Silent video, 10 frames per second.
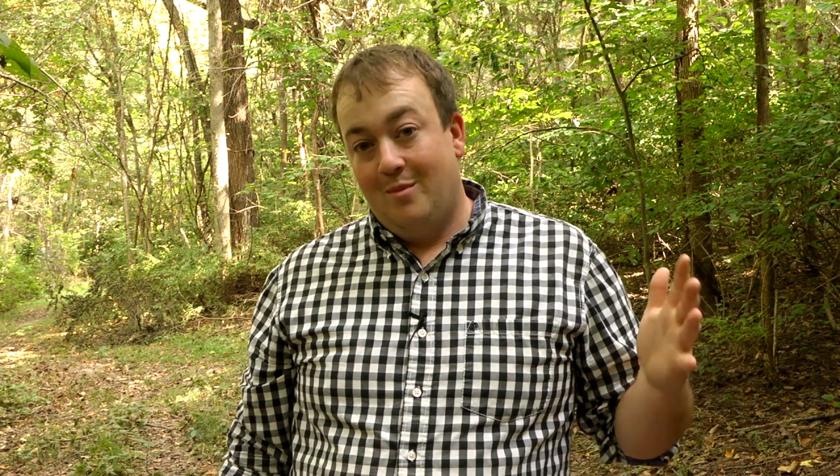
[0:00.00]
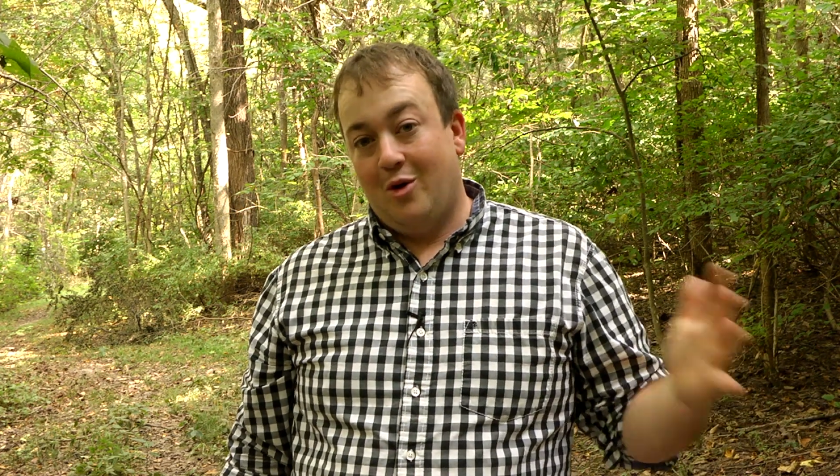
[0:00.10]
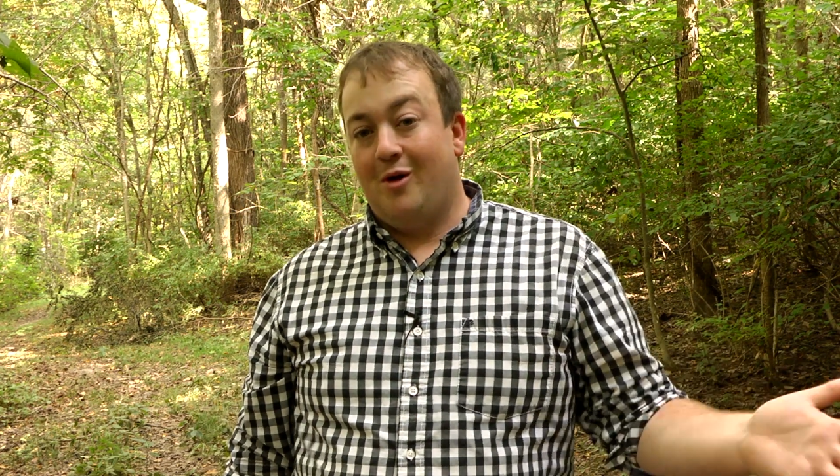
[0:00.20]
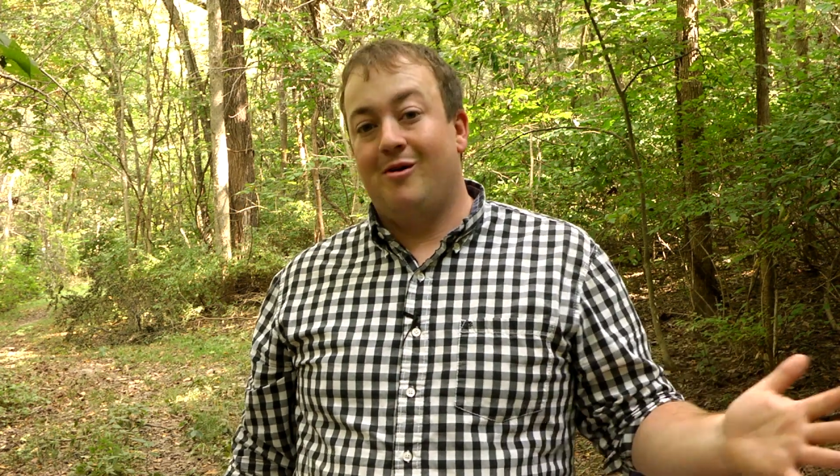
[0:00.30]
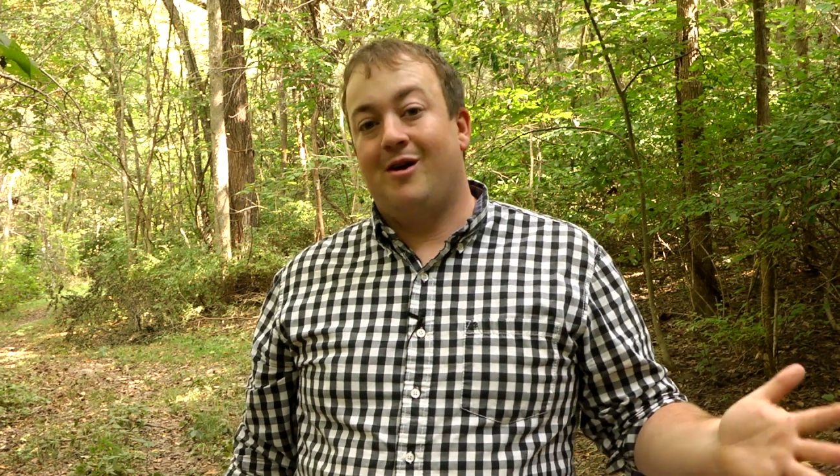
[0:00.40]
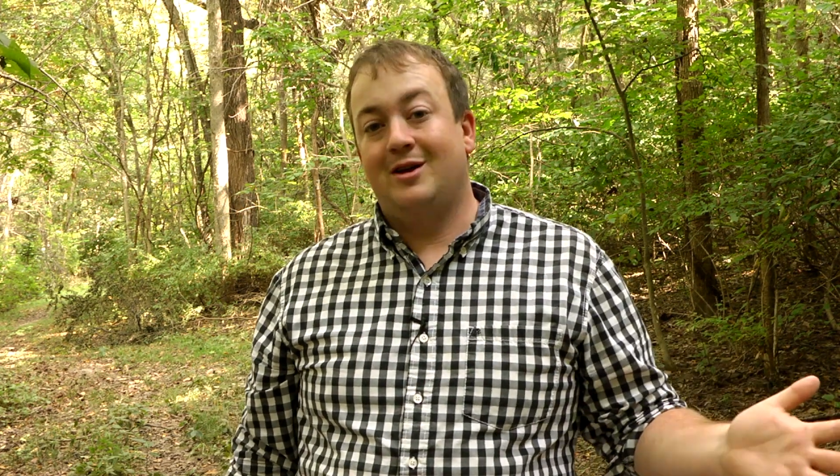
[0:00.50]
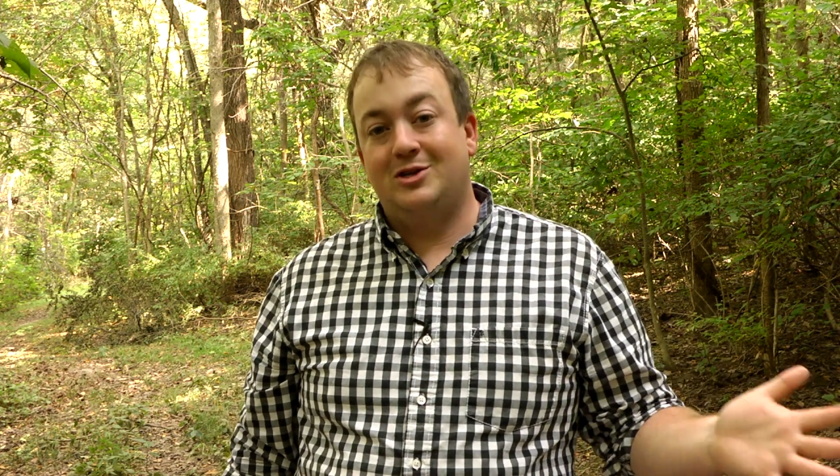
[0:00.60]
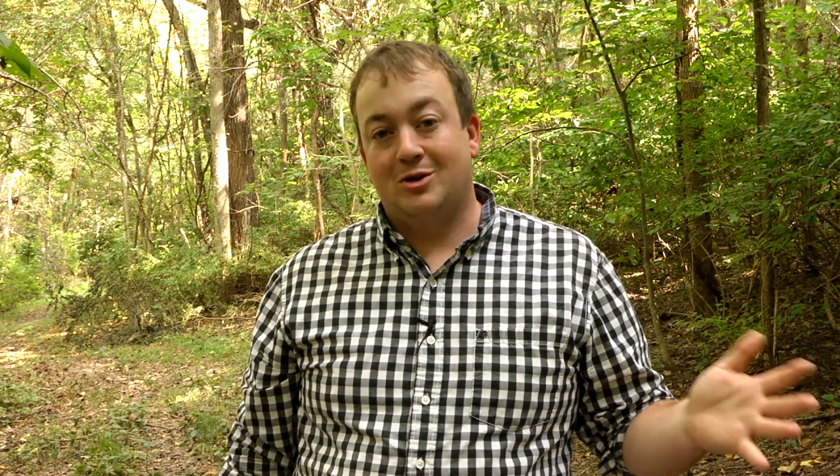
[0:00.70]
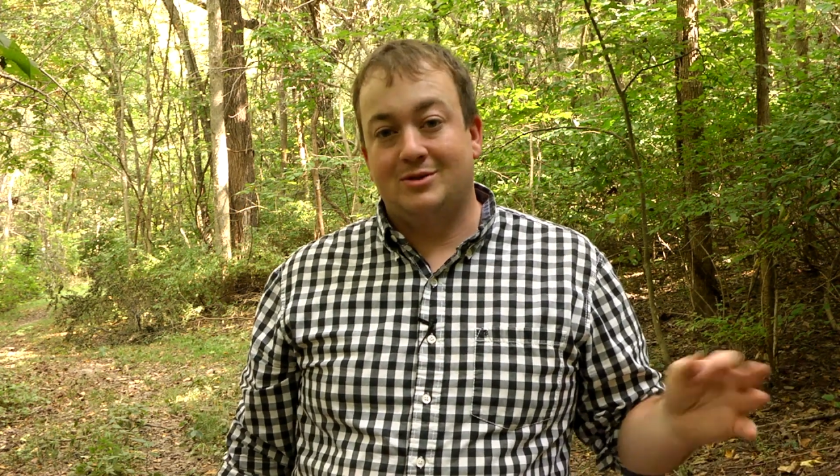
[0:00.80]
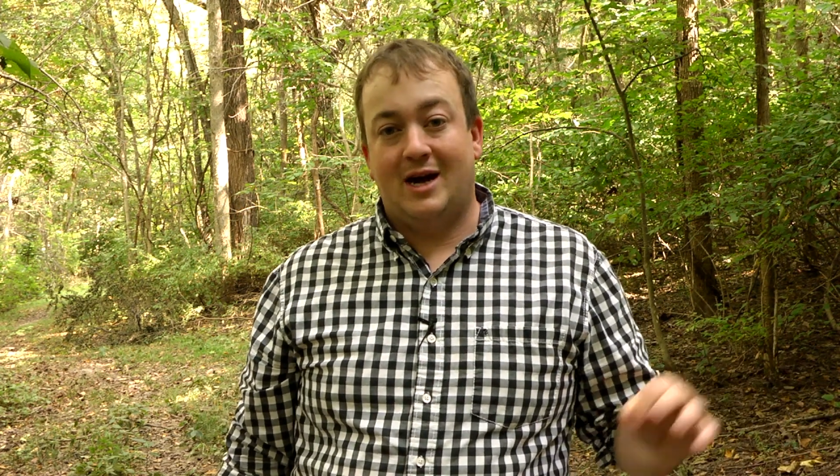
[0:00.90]
predator hunting
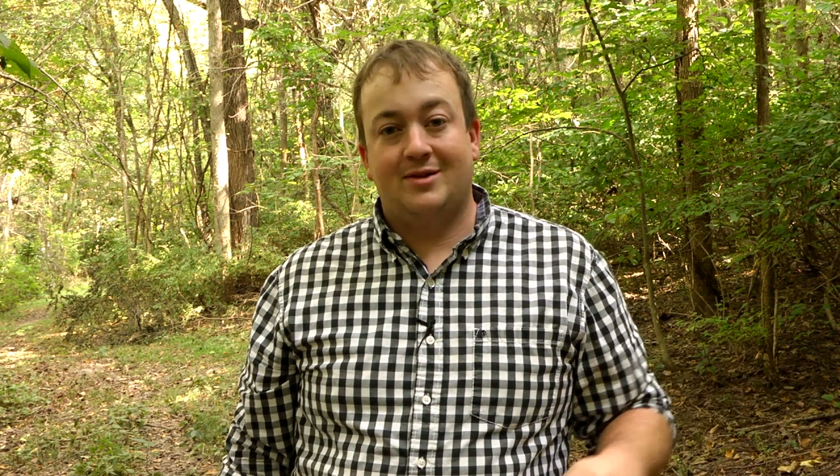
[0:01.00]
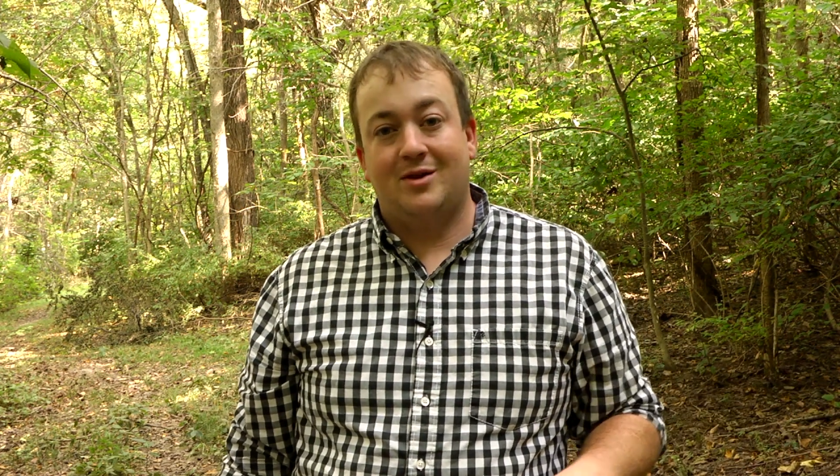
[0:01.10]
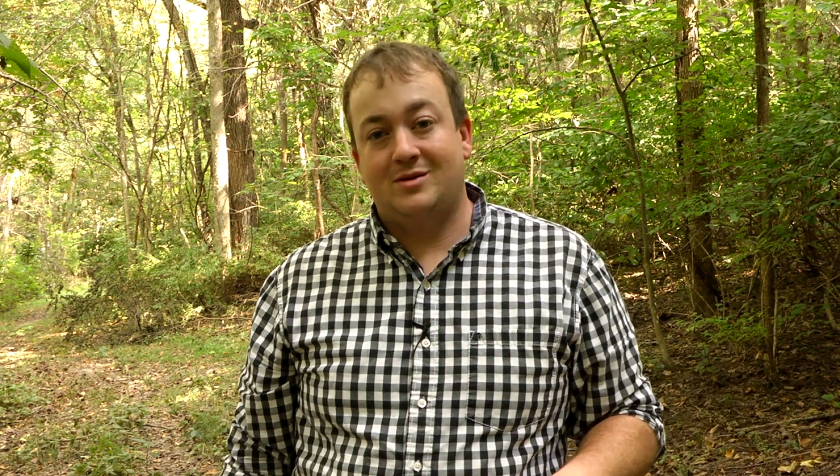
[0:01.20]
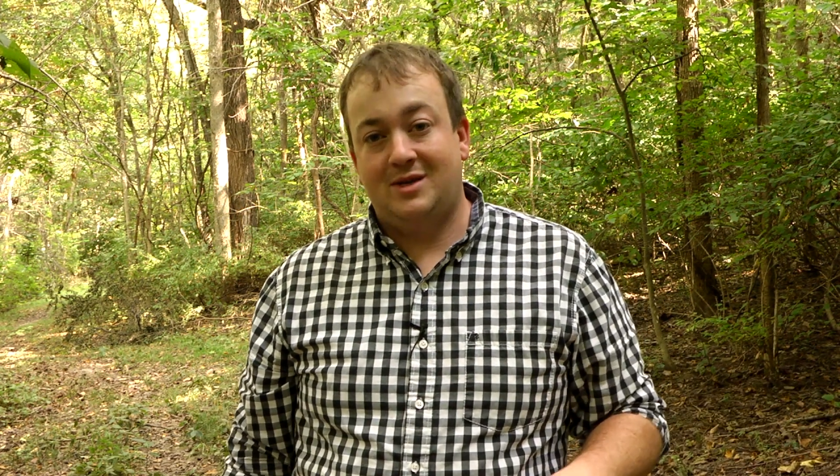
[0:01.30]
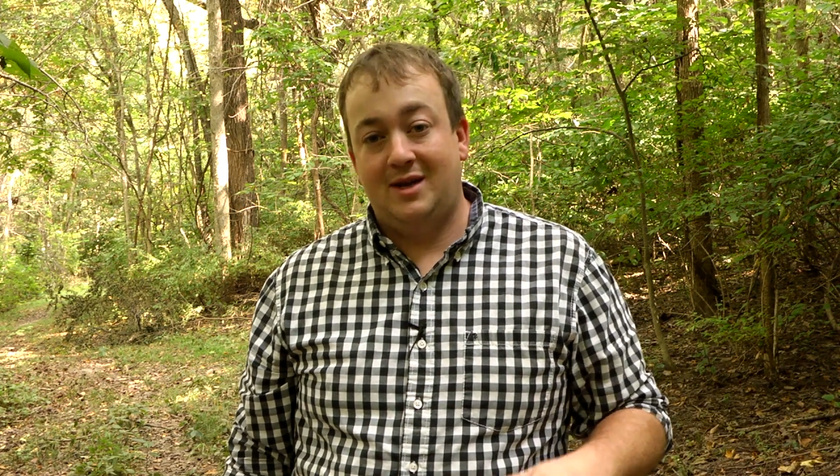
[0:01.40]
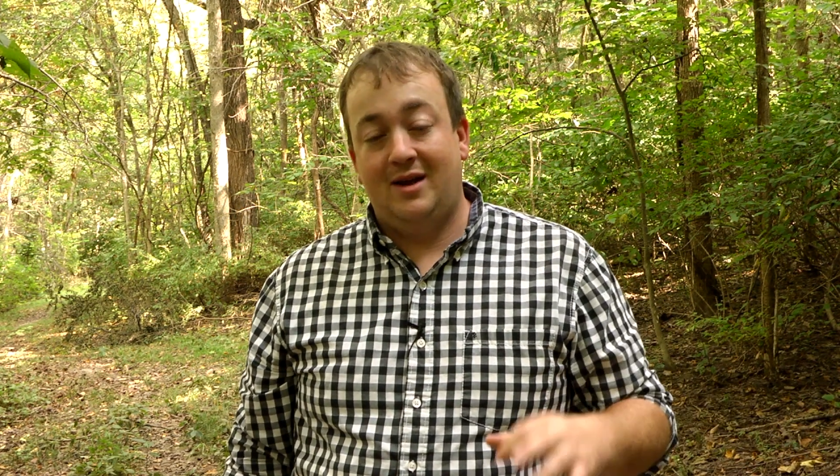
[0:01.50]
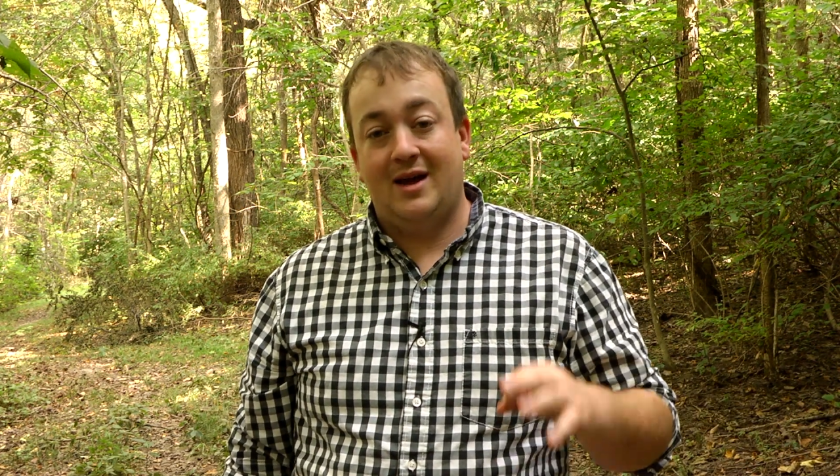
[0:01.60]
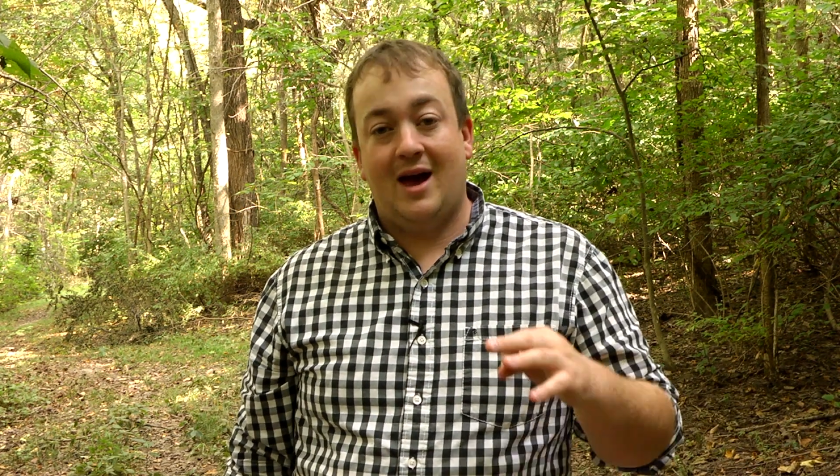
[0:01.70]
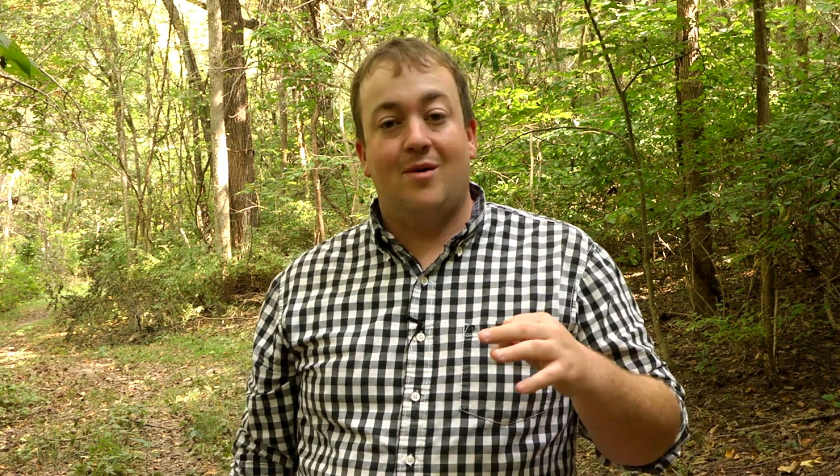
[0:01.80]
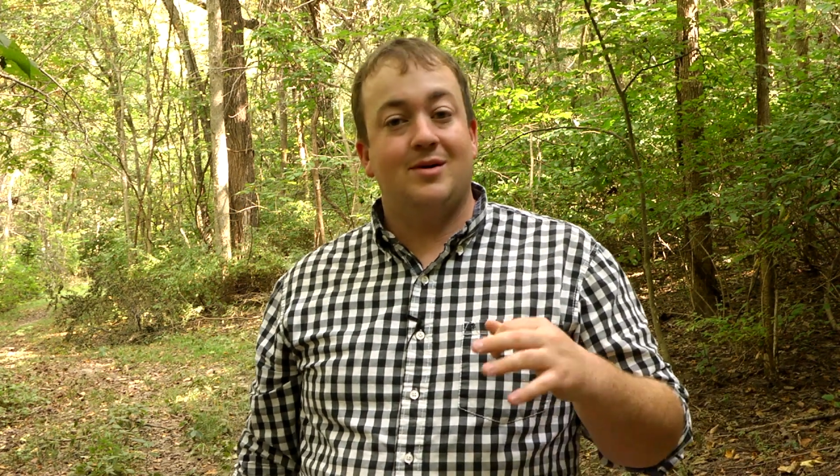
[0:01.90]
shows out there, you've seen
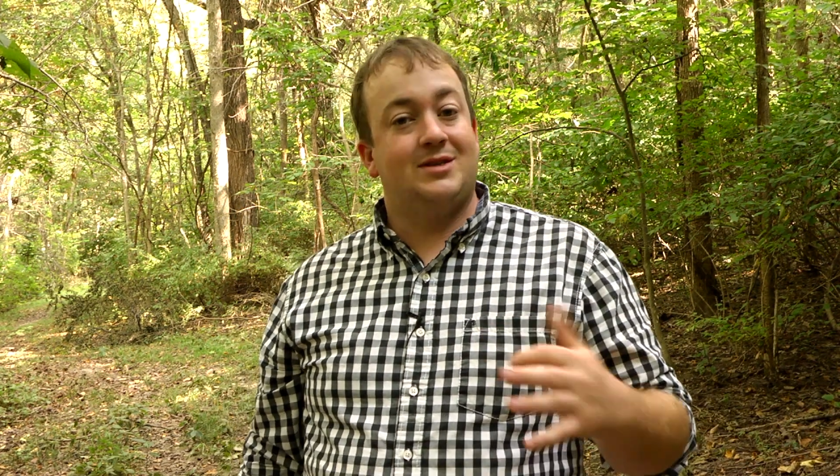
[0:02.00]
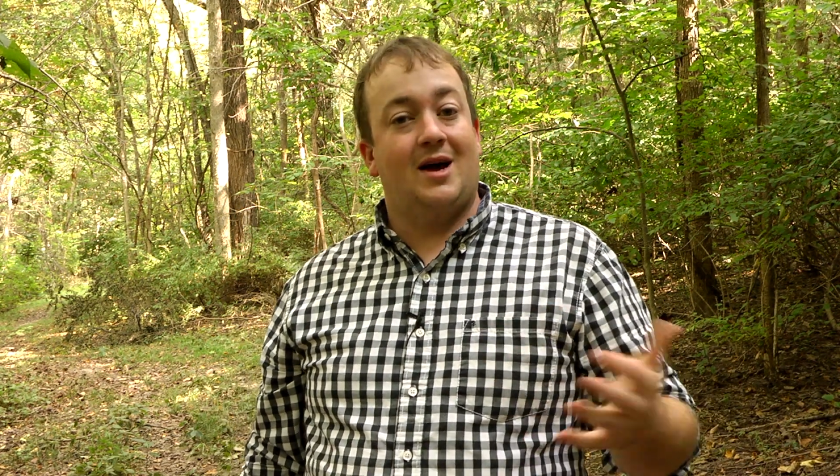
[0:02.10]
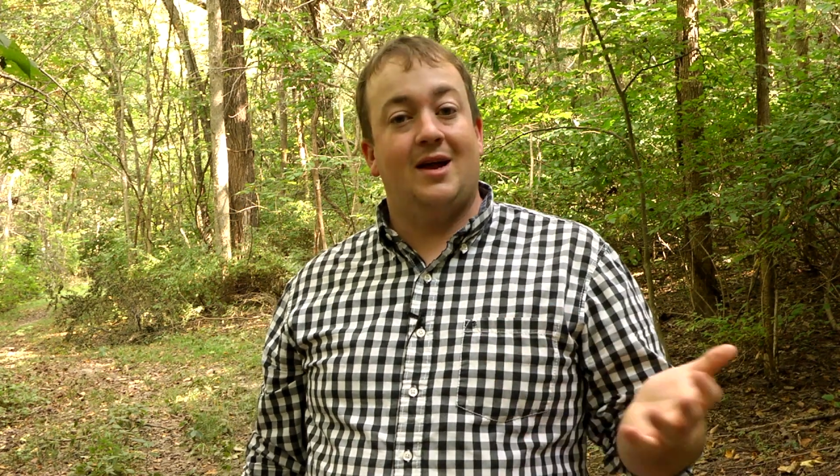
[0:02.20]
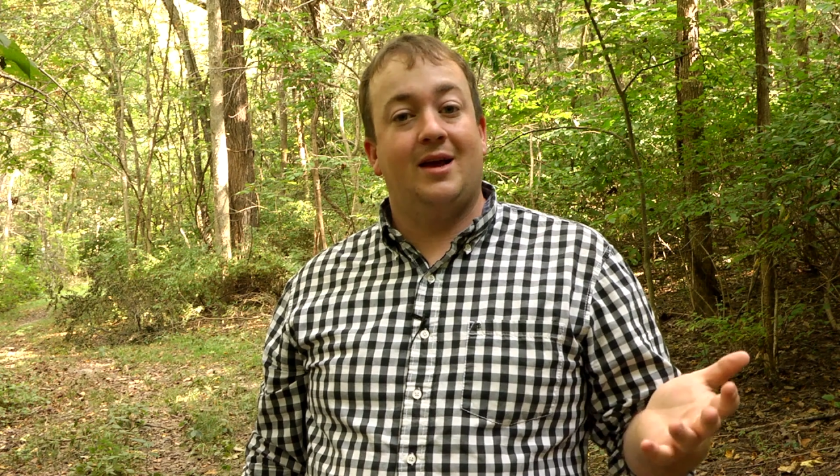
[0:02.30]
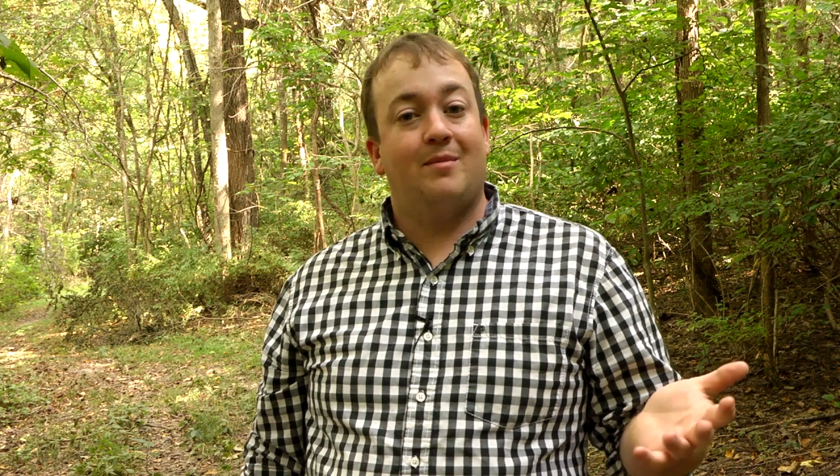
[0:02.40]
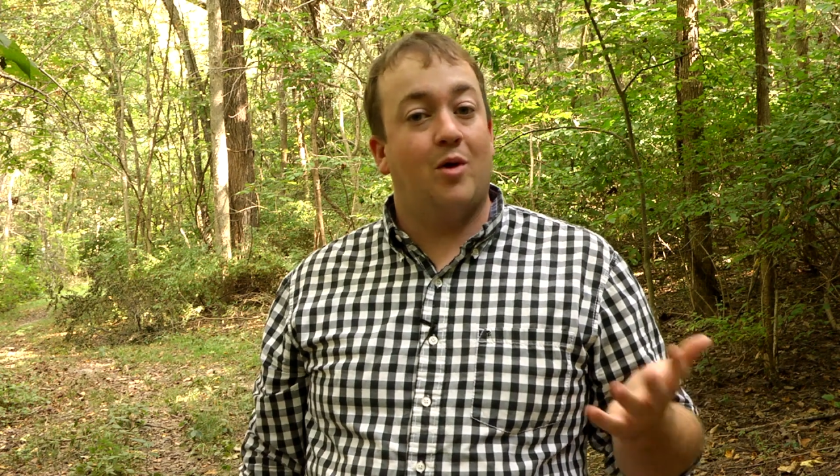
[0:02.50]
how exciting